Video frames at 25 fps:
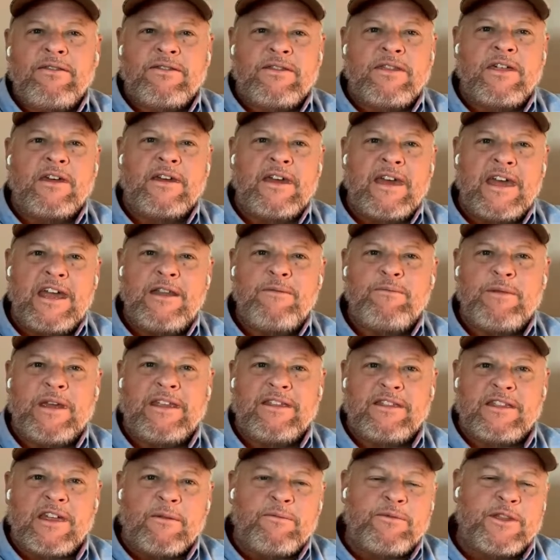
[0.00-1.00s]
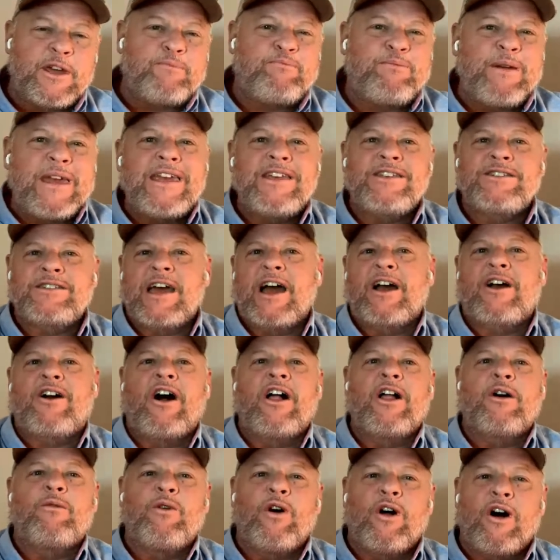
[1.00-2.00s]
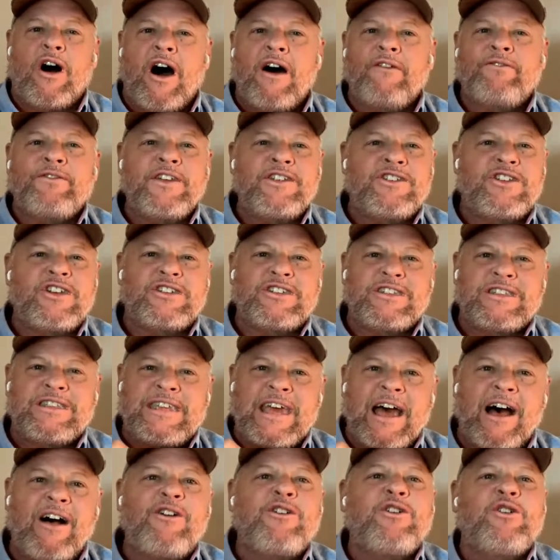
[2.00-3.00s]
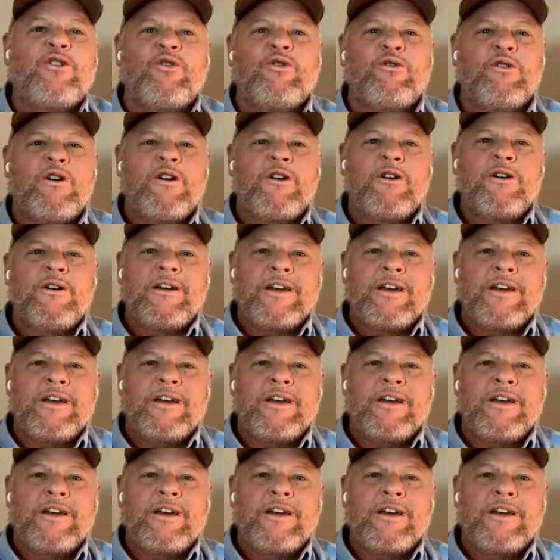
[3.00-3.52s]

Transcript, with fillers: the enemy, the the beast, I call it, will often just tell you